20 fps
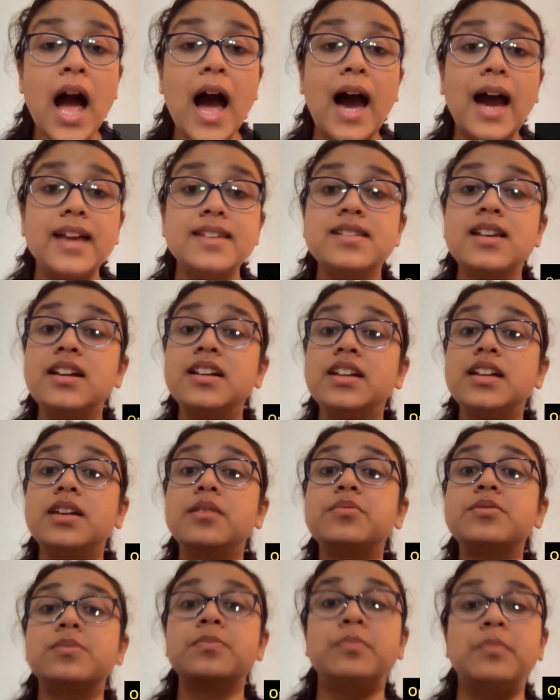IISER
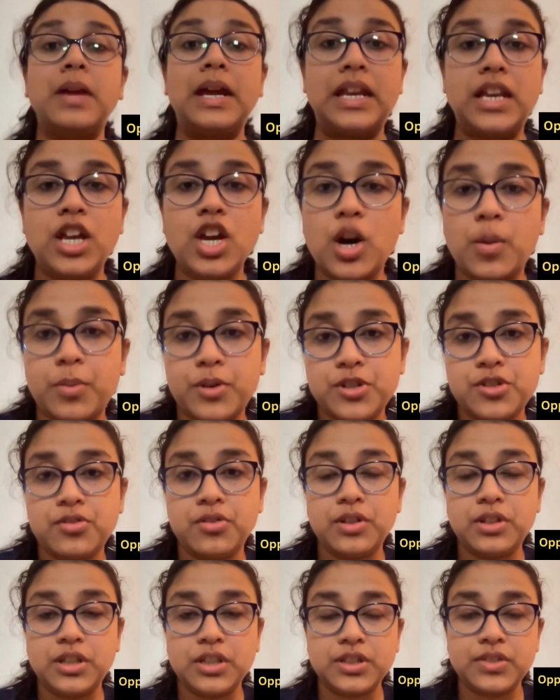gives many
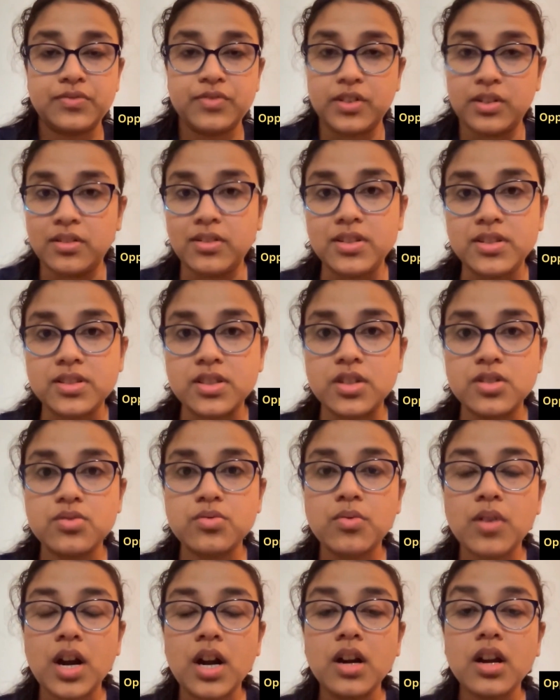opportunities for research
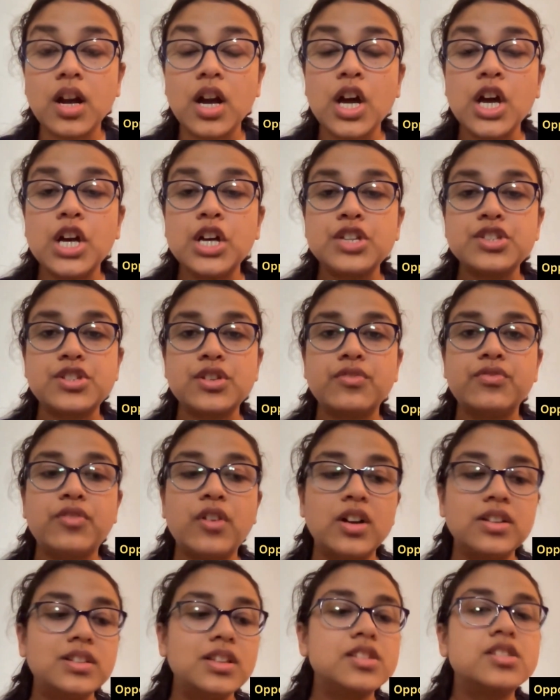work. So
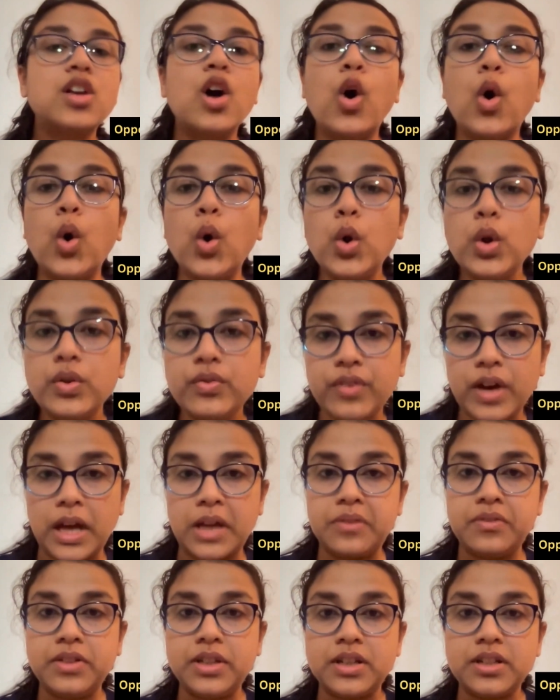for this whole
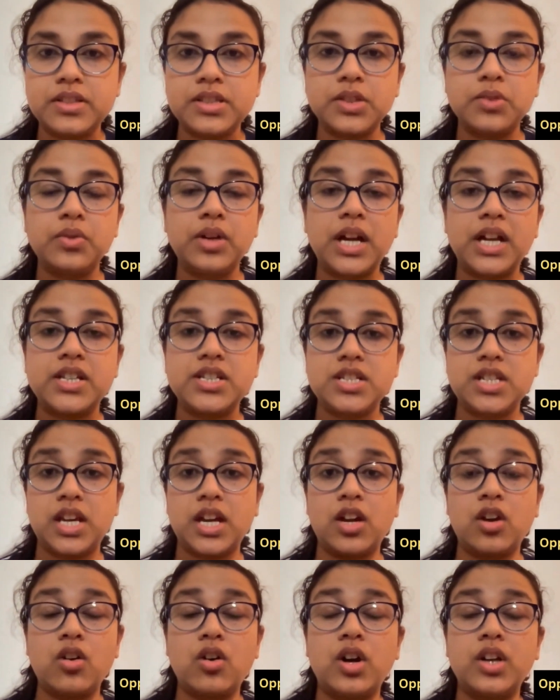5 years, you can
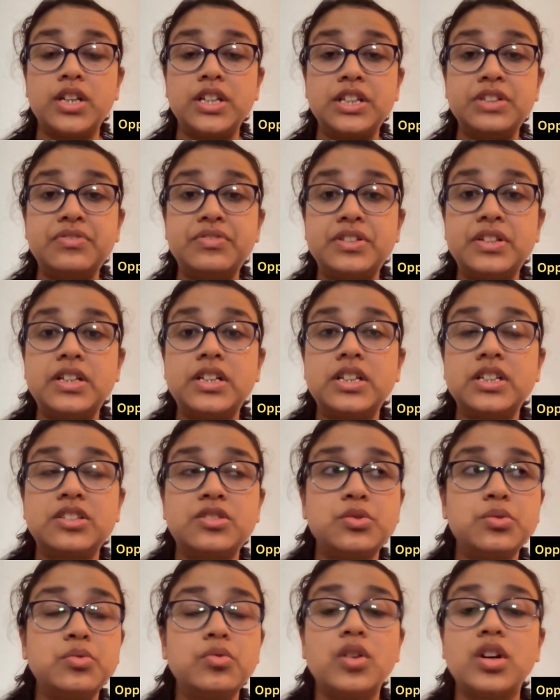take on different
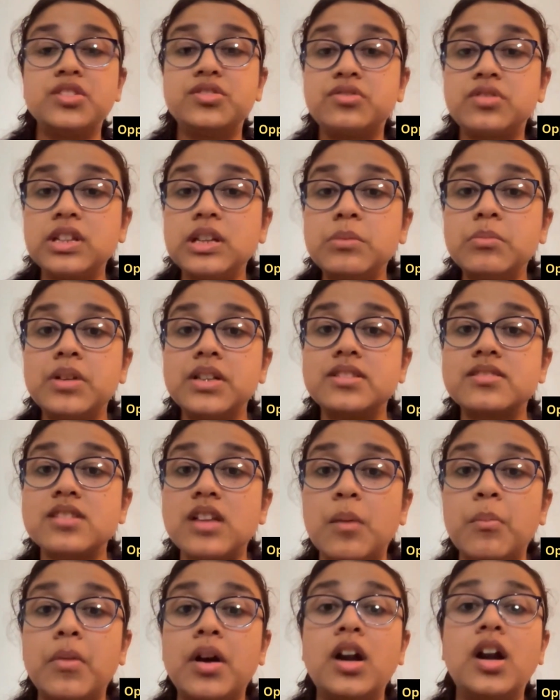2 or 3 months
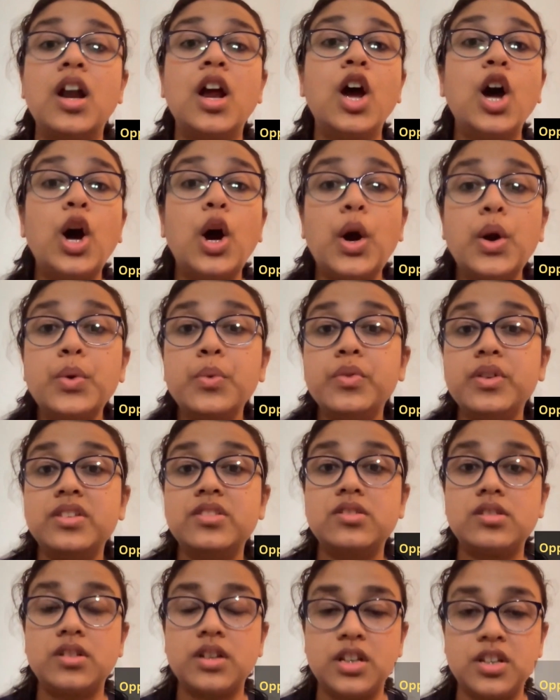summer or
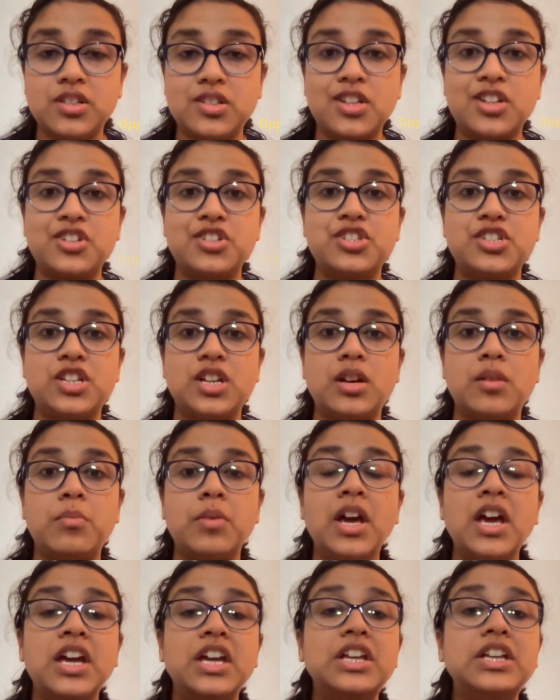winter internship
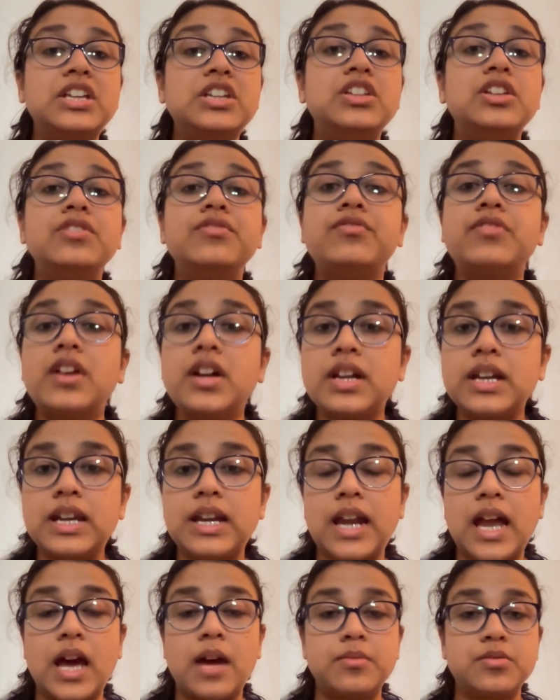in different
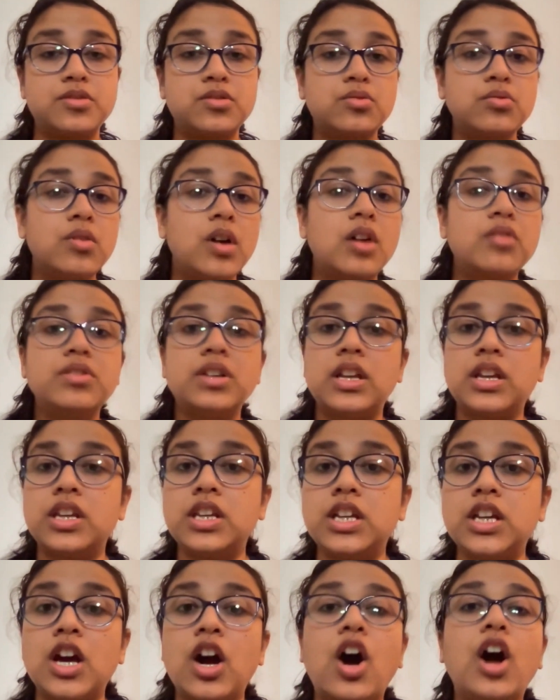labs throughout
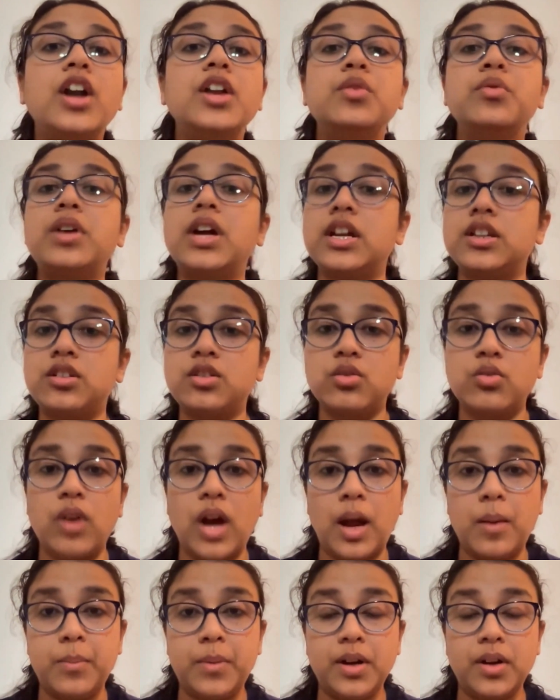India, or you can go
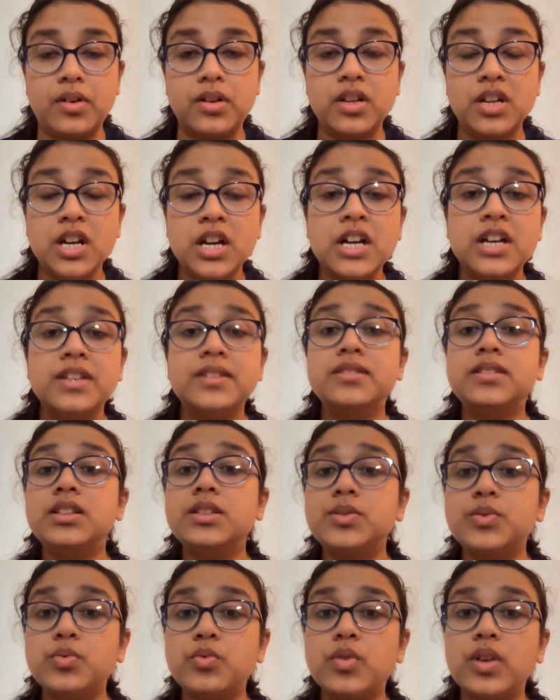abroad.
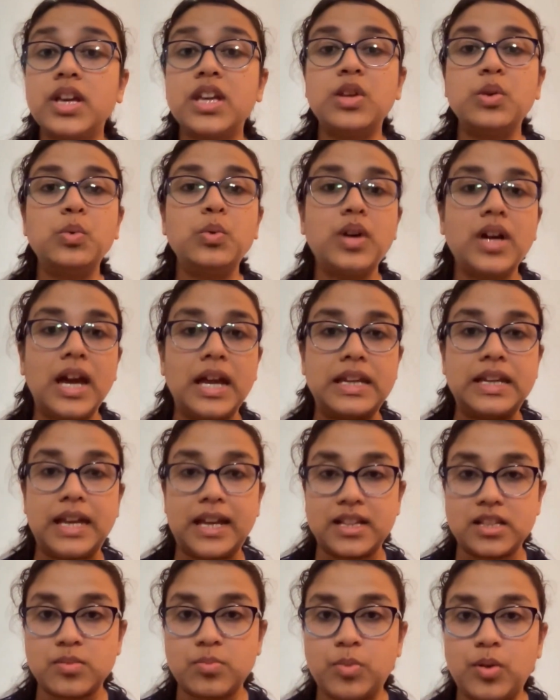This way you can
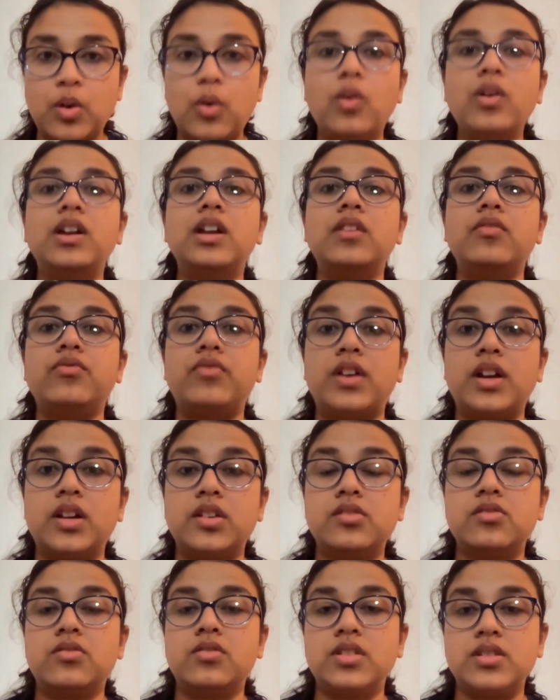explore
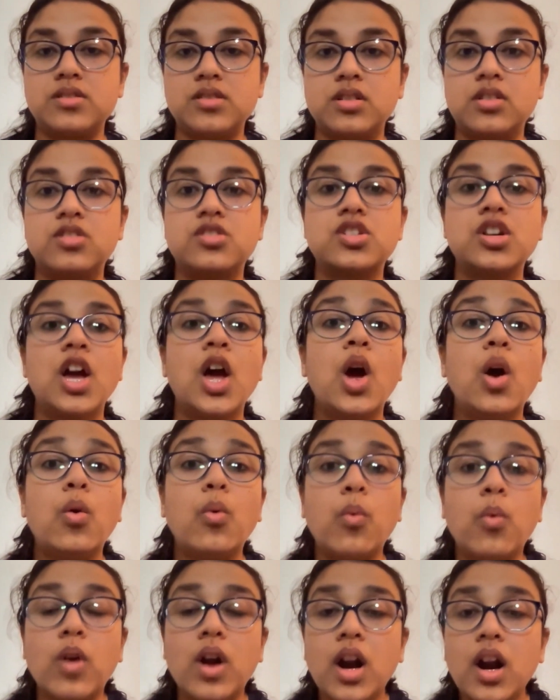different research
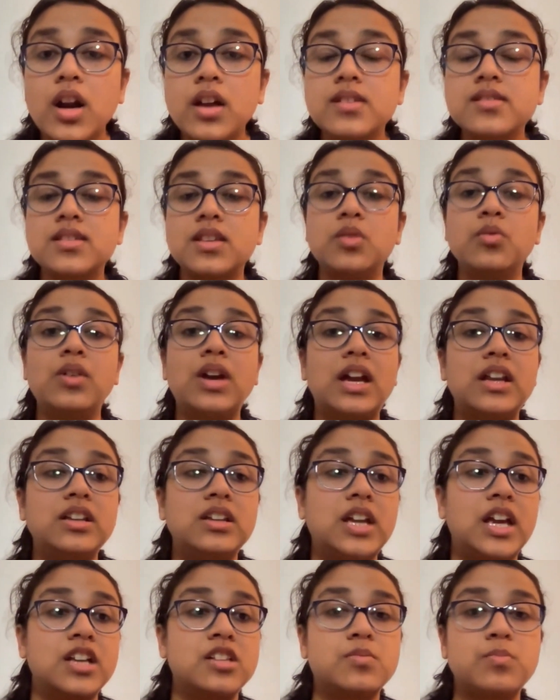works, you can
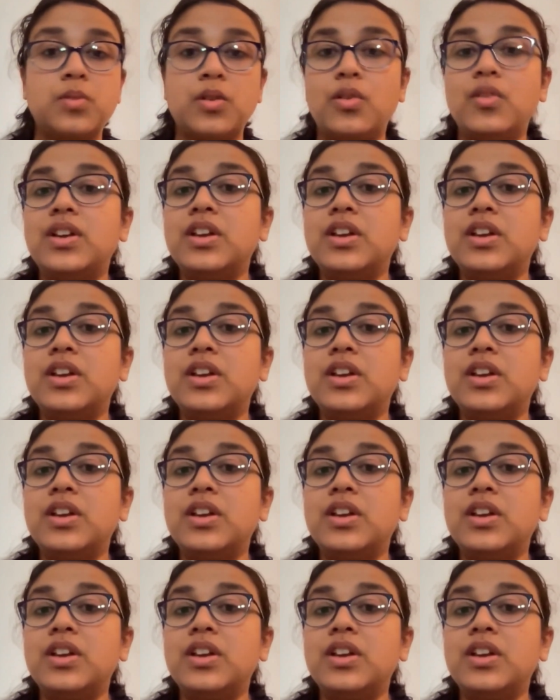explore